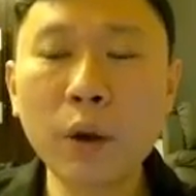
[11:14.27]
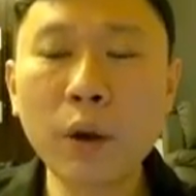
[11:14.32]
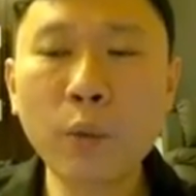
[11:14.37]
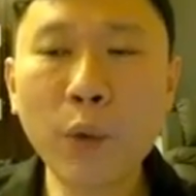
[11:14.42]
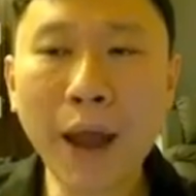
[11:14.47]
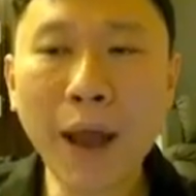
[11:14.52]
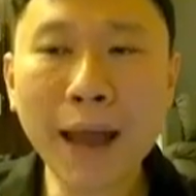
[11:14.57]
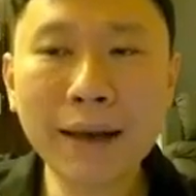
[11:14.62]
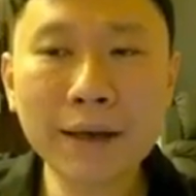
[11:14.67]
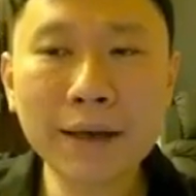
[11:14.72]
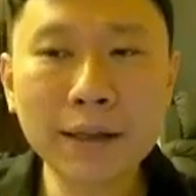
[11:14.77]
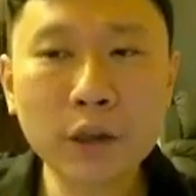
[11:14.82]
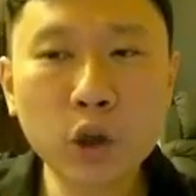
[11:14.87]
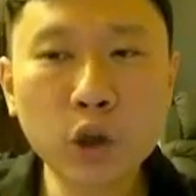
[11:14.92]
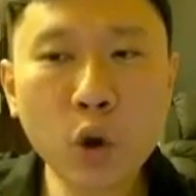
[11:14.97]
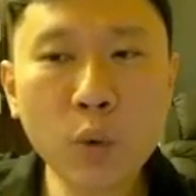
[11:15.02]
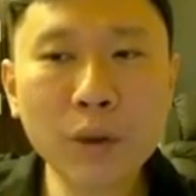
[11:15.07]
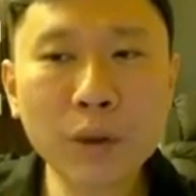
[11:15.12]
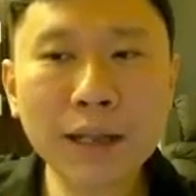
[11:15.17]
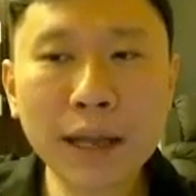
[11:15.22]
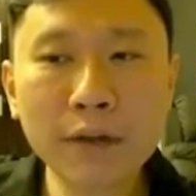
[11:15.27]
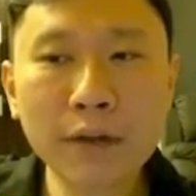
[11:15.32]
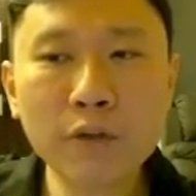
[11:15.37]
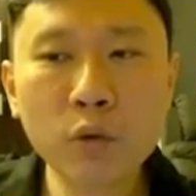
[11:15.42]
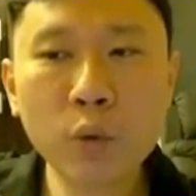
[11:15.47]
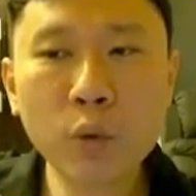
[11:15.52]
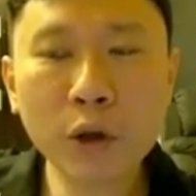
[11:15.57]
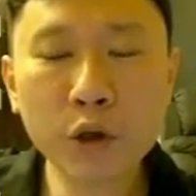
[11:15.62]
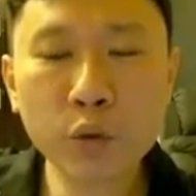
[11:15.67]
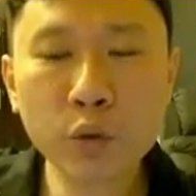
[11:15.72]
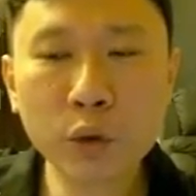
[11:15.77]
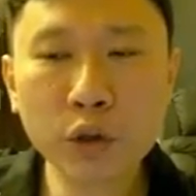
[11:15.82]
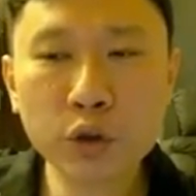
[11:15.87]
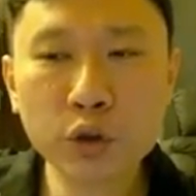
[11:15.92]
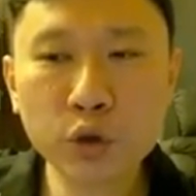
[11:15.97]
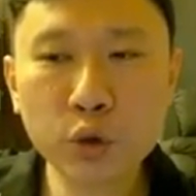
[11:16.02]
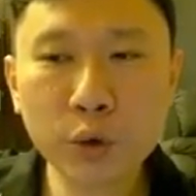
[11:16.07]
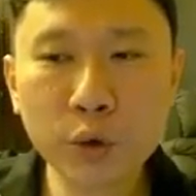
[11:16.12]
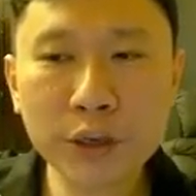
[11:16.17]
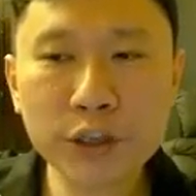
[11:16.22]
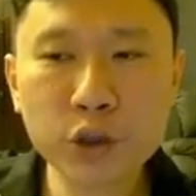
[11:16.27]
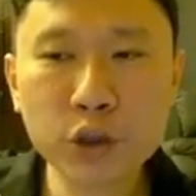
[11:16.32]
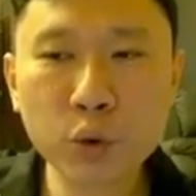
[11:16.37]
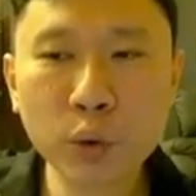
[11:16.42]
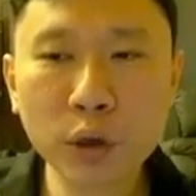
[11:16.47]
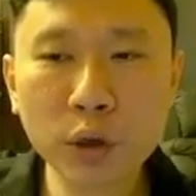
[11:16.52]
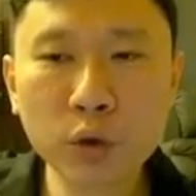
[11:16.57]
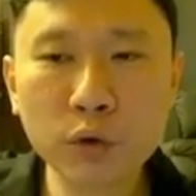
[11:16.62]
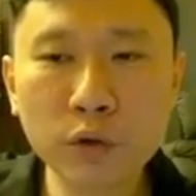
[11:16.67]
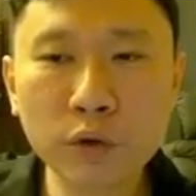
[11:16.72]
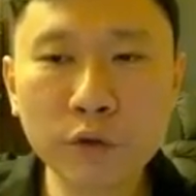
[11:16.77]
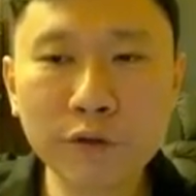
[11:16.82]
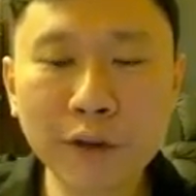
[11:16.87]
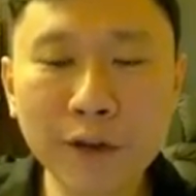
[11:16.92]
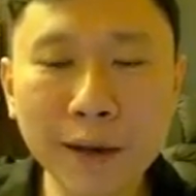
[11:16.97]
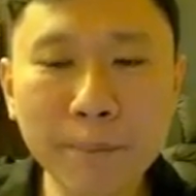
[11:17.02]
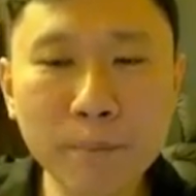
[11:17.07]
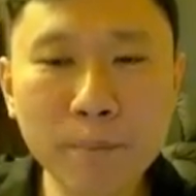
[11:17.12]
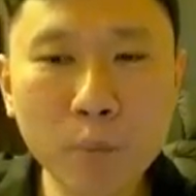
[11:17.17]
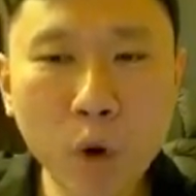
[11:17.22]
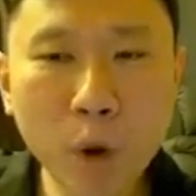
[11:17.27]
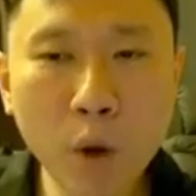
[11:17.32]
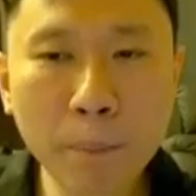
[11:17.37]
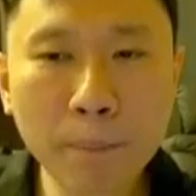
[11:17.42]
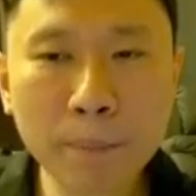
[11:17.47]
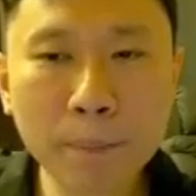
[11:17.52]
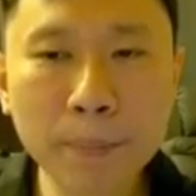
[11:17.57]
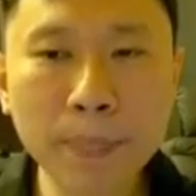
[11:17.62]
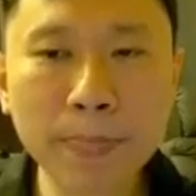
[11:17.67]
at the lower level, what you want to do is you want to find mob